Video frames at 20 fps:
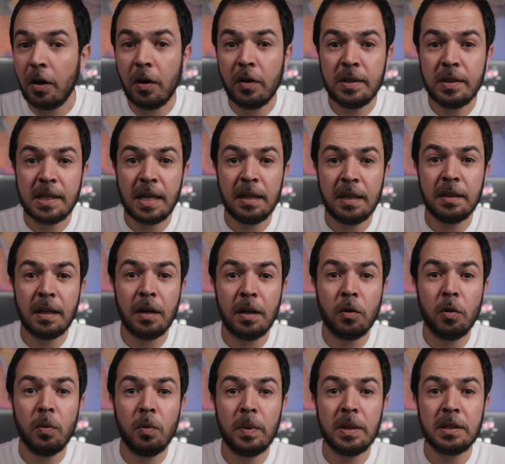On set, I
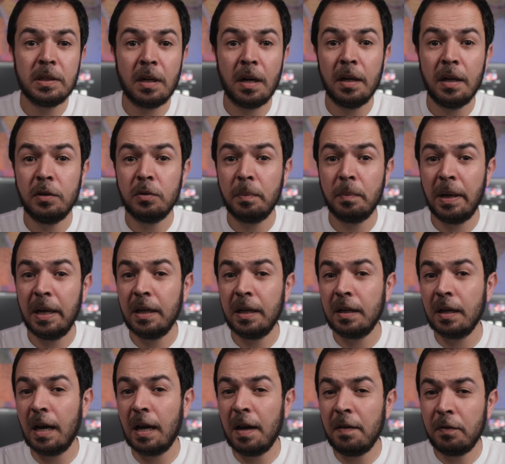always try to
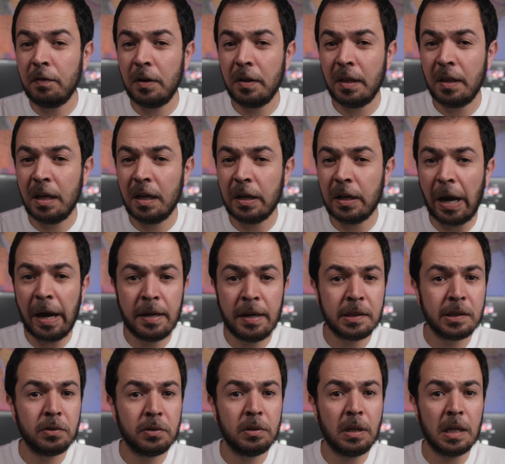make everything as
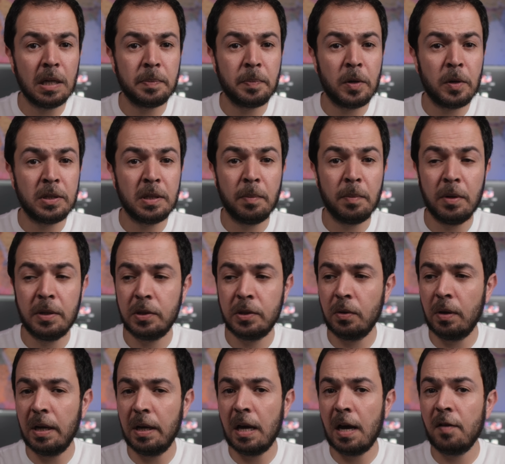good as possible,
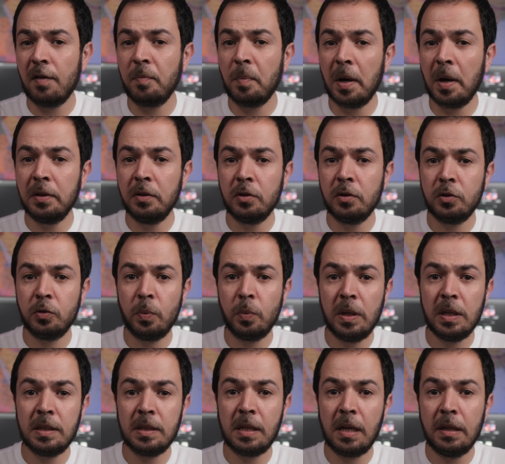so I have minor
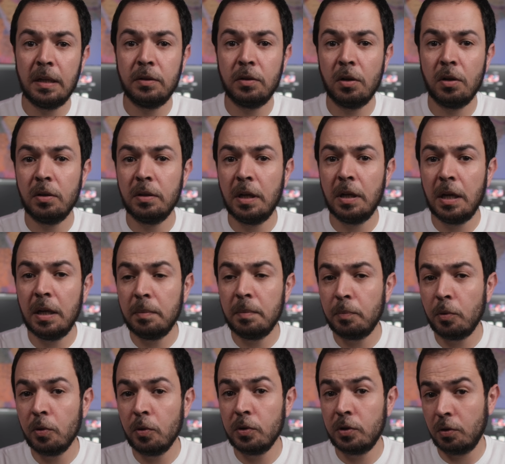tweaks later on in
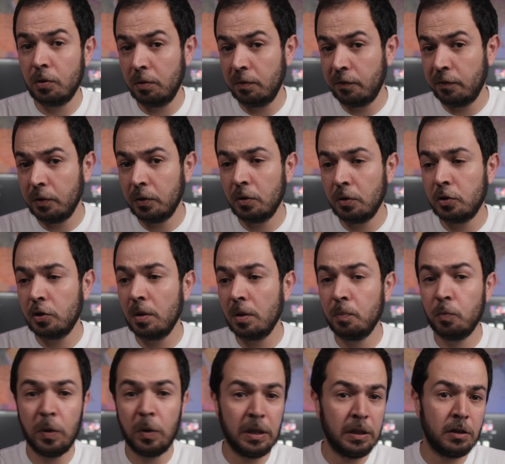post on
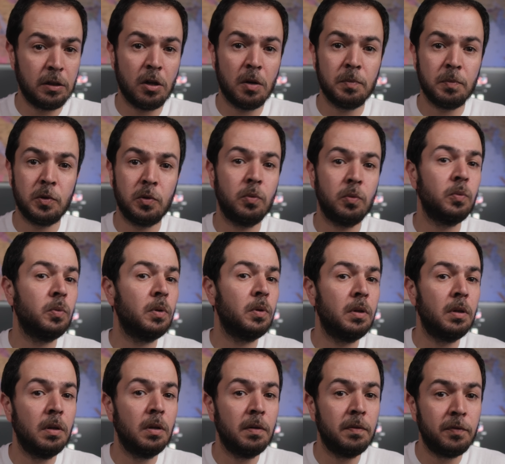Photoshop when it comes to
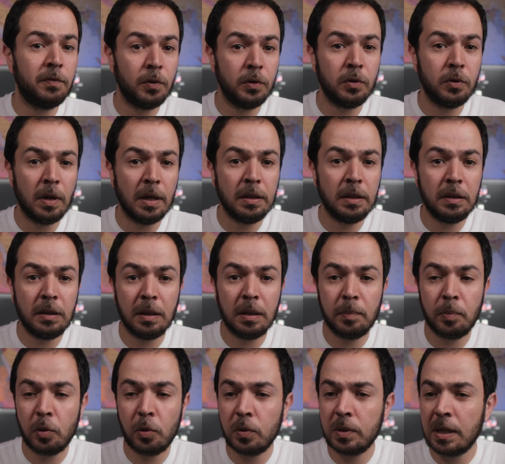the photo editing
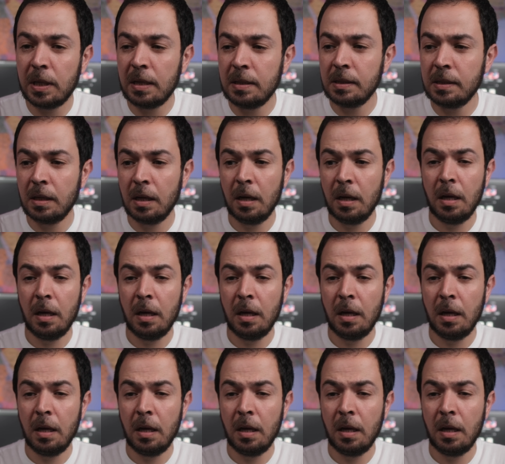process.